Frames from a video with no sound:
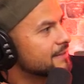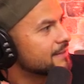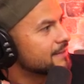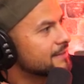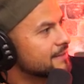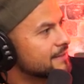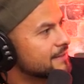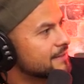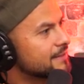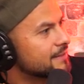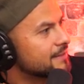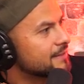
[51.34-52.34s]

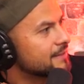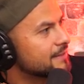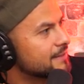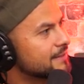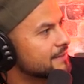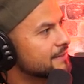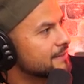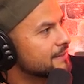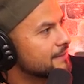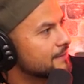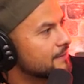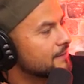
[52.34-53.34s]

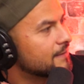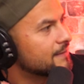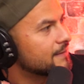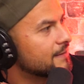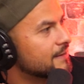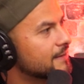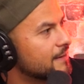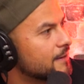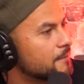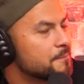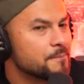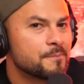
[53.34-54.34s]

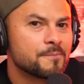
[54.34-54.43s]
No words are spoken by the person on screen.